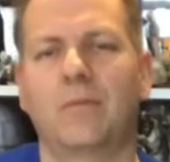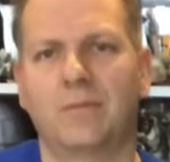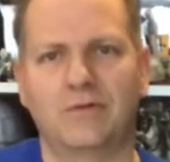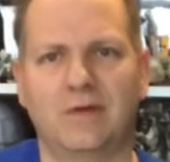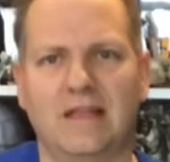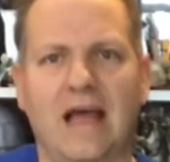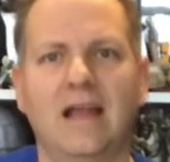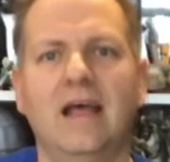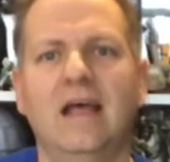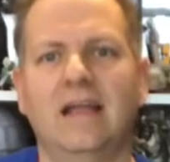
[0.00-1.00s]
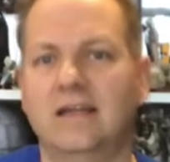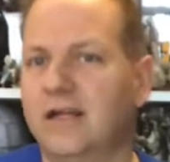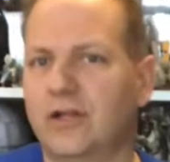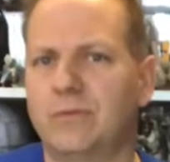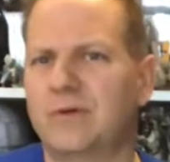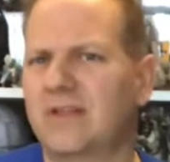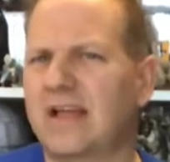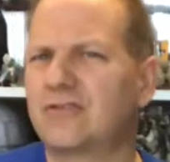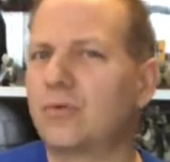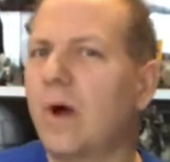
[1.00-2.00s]
between that. And then the other one was
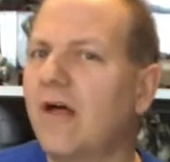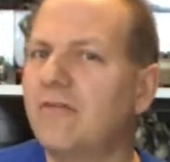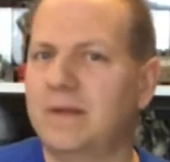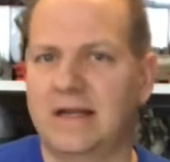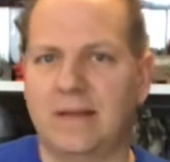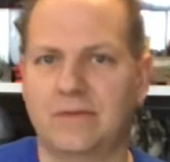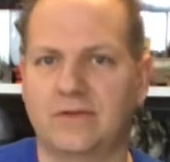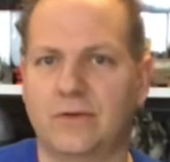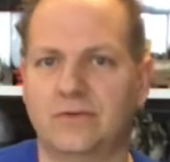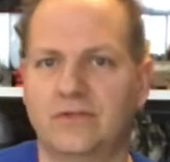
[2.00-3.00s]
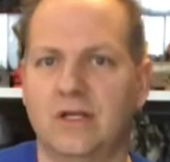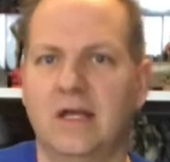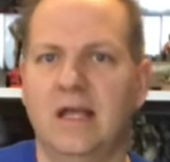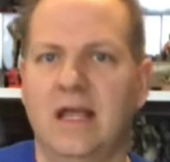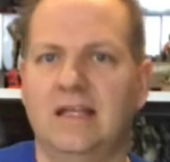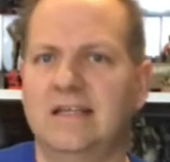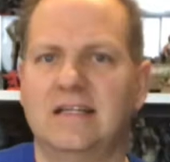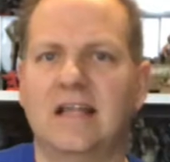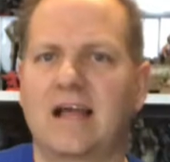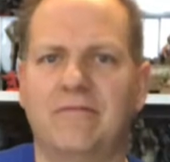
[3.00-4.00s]
like 12 minute episodes, and they
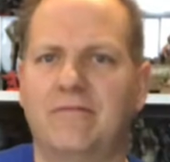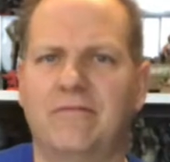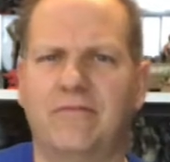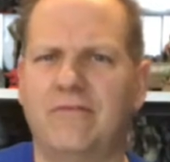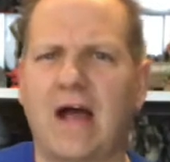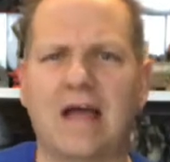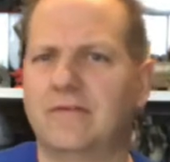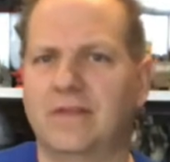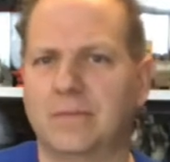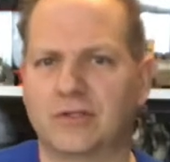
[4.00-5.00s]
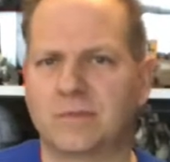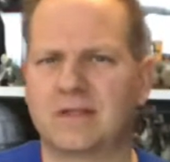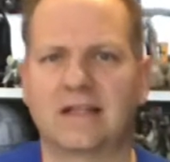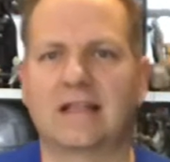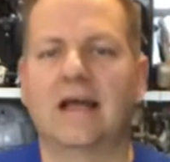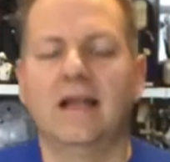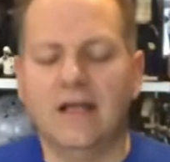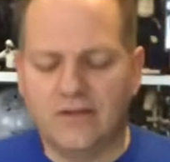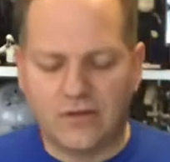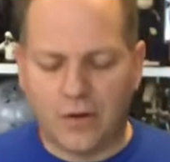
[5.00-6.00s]
did like five of them or something like that.
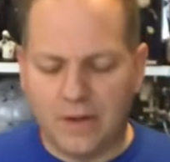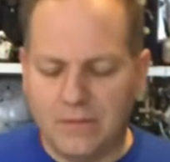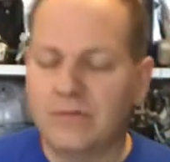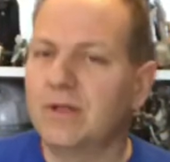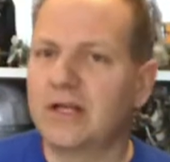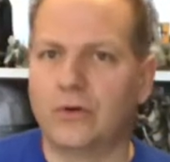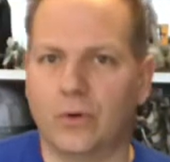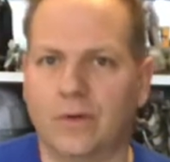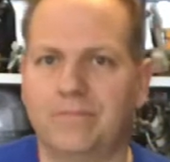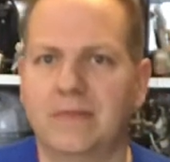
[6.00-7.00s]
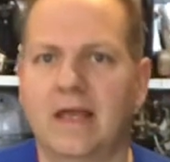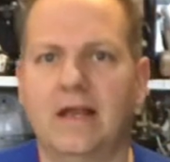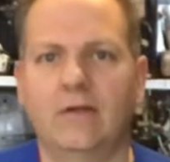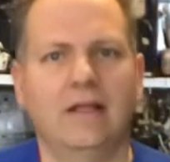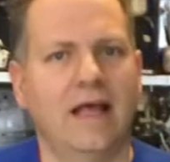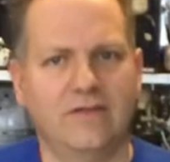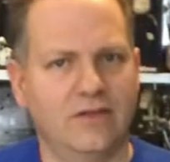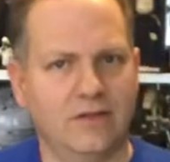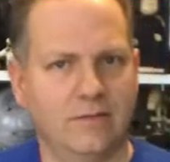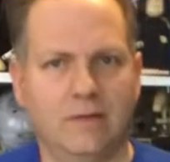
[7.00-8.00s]
So it was really cool. It only
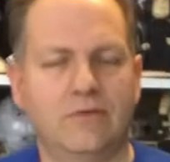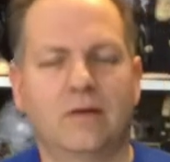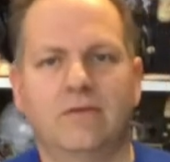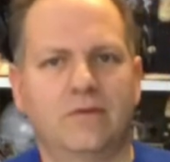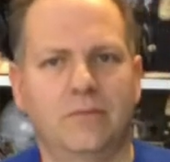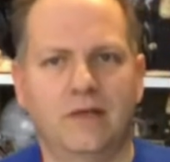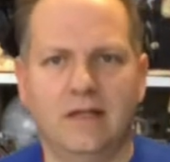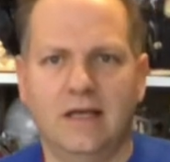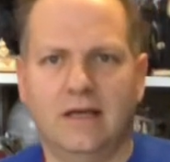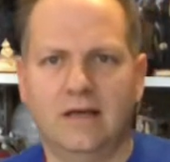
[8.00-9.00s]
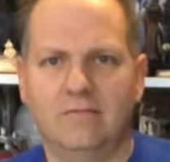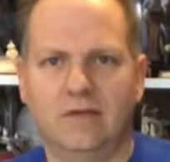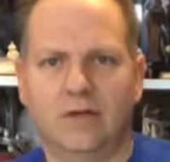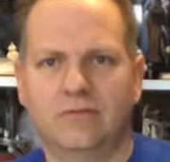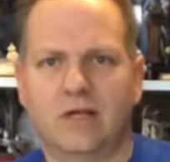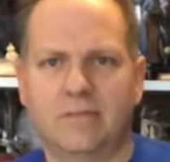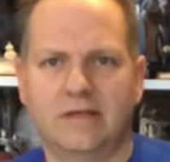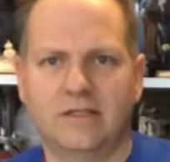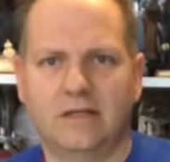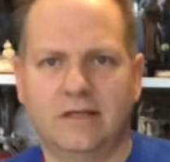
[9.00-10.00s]
lasted, it was completely done
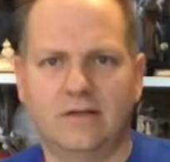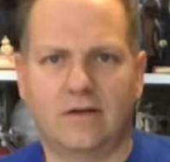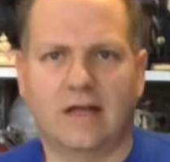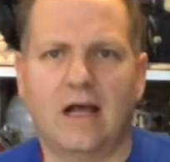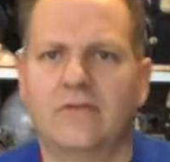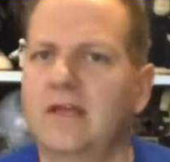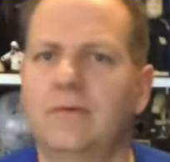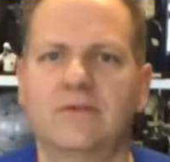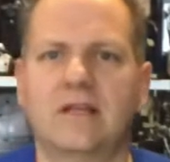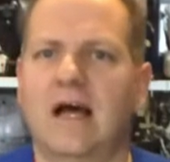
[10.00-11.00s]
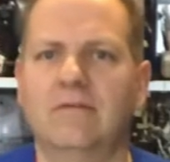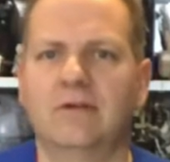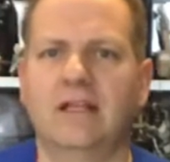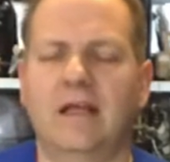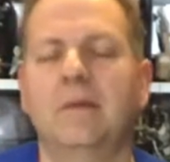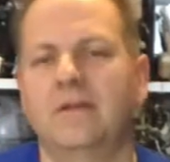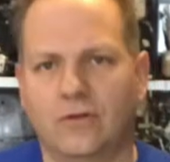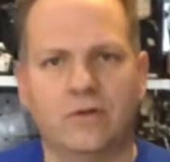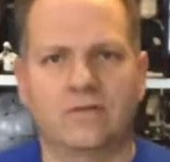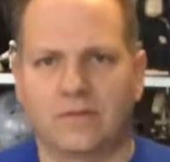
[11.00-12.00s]
by Jendi Tartakovsky. It was not really, I mean,
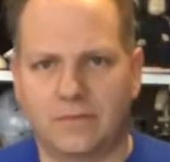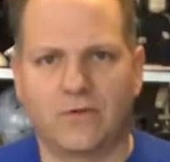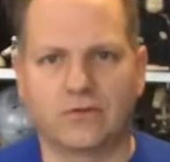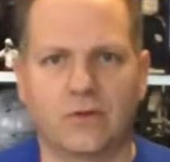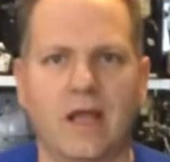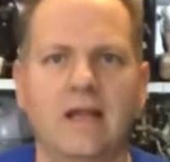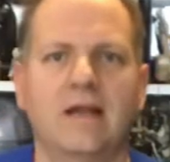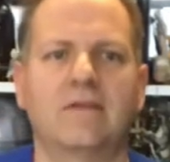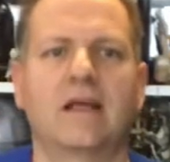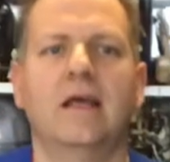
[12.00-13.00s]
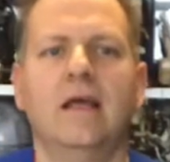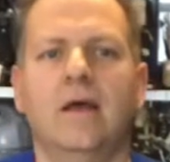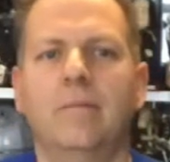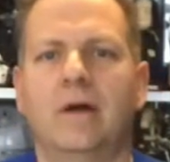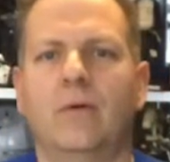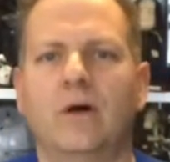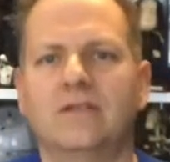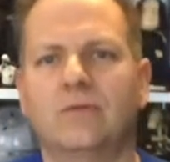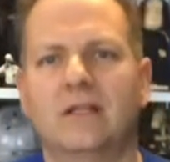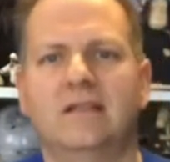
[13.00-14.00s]
Lucasfilm of course okayed and everything, but it
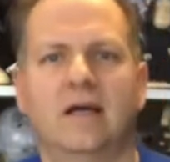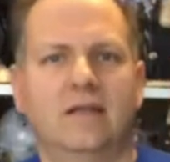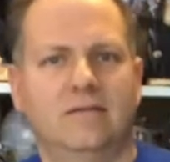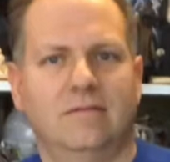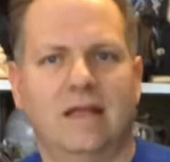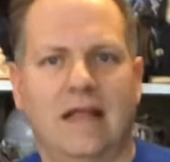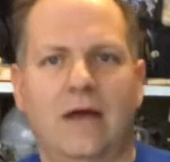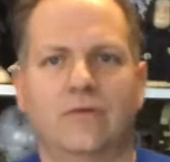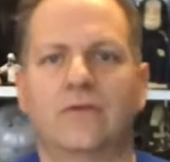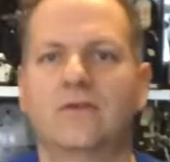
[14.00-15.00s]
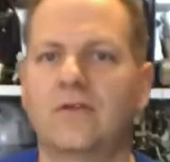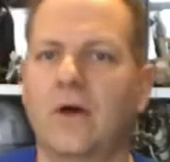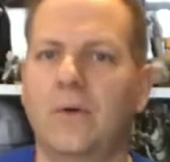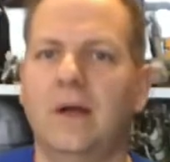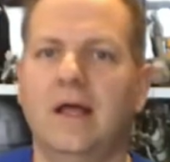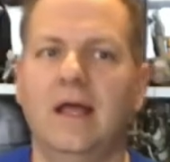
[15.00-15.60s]
wasn't really done in-house. So